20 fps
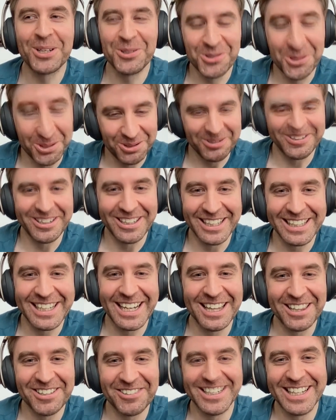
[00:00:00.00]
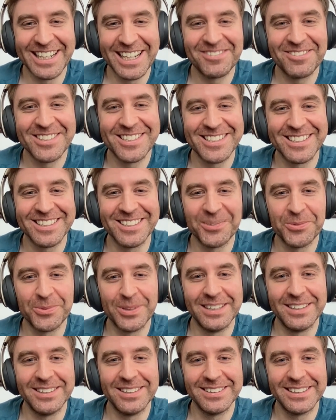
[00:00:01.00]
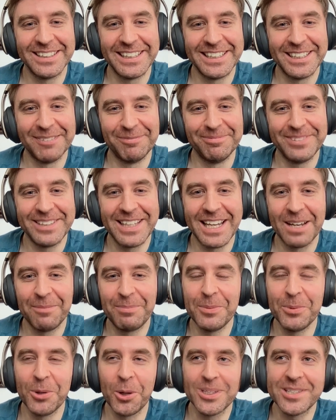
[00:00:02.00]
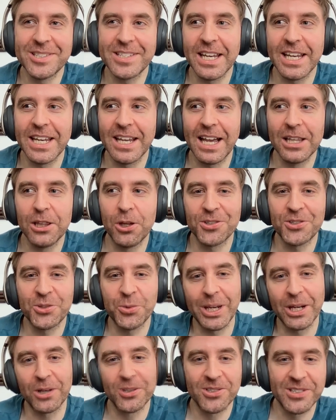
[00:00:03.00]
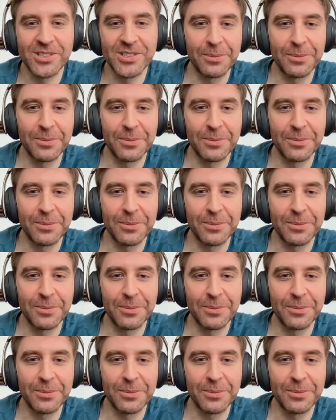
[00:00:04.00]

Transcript: you're in a calorie deficit as well. People always say, "I lost weight on Slimming